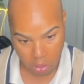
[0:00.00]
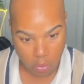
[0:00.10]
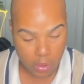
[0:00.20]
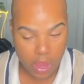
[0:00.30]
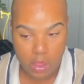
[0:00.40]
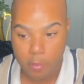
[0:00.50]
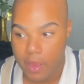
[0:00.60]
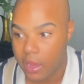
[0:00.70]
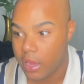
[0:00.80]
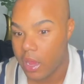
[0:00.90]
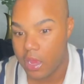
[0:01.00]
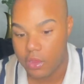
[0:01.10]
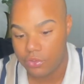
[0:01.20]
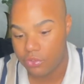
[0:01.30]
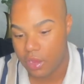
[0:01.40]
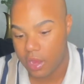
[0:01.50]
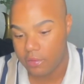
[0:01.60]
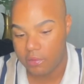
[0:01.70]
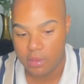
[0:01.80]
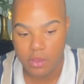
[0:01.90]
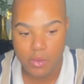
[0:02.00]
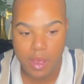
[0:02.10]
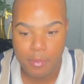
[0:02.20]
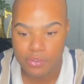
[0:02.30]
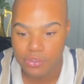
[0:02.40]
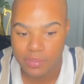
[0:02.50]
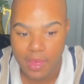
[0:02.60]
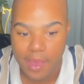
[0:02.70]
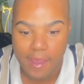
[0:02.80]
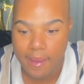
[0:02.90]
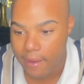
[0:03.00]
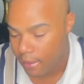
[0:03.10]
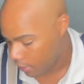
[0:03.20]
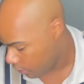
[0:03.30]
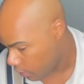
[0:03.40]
Okay, MAKIAGE, I see you. How much is that?